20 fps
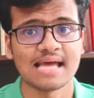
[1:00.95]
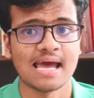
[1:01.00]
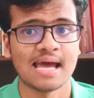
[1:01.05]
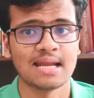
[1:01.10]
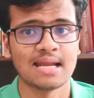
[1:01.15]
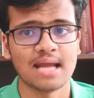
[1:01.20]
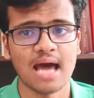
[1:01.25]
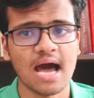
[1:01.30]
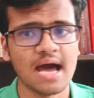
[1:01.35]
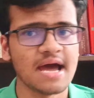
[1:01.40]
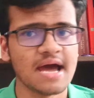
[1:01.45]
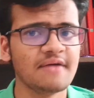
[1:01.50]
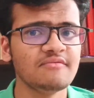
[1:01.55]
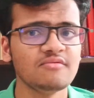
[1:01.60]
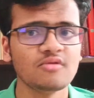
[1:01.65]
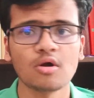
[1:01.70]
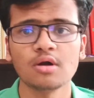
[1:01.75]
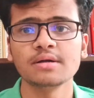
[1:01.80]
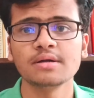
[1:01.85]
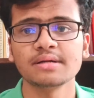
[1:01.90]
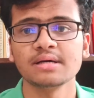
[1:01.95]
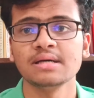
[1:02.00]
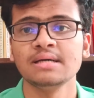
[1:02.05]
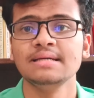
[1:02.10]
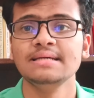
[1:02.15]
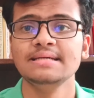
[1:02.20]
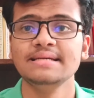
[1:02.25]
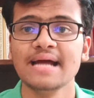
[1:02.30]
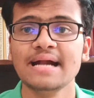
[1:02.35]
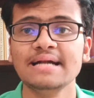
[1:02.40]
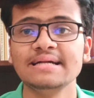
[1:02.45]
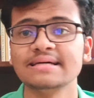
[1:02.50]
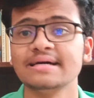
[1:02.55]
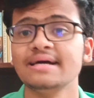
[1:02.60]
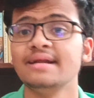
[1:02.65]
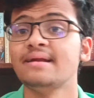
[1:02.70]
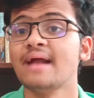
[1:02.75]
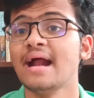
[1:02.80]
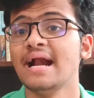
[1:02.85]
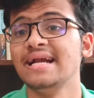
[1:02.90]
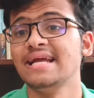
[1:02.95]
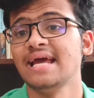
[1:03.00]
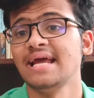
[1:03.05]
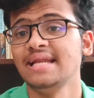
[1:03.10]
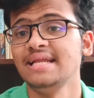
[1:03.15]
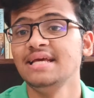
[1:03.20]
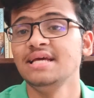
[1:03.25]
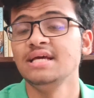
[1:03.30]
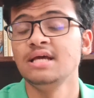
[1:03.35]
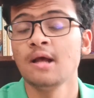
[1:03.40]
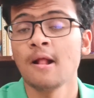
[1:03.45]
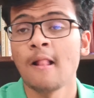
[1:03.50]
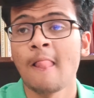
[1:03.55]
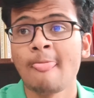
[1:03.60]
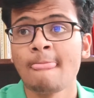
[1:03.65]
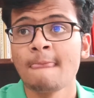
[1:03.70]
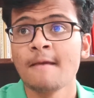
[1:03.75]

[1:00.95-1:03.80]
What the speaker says: and I have not yet read any